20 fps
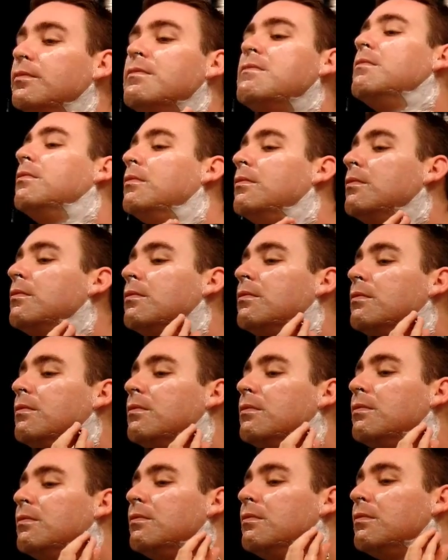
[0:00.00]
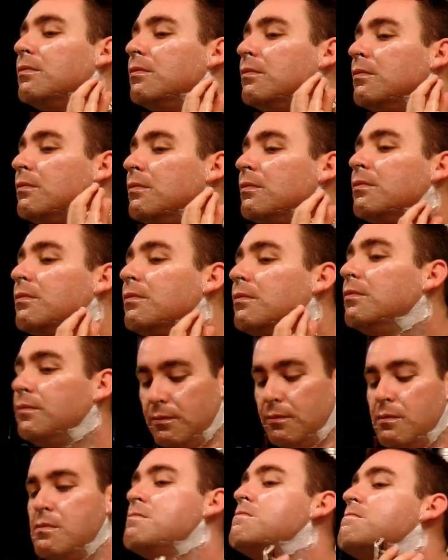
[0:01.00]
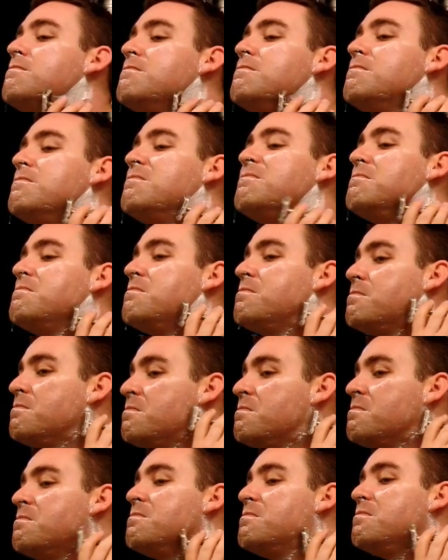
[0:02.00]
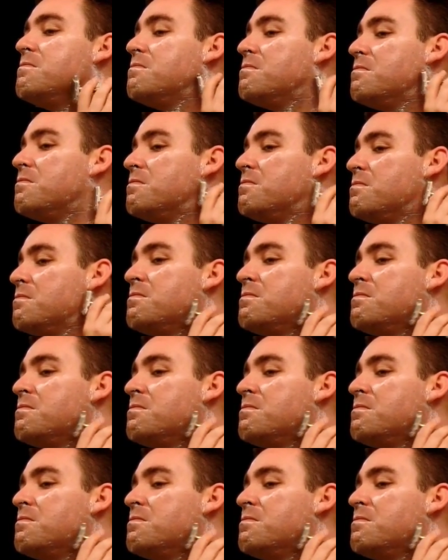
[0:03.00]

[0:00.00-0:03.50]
Nobody speaks.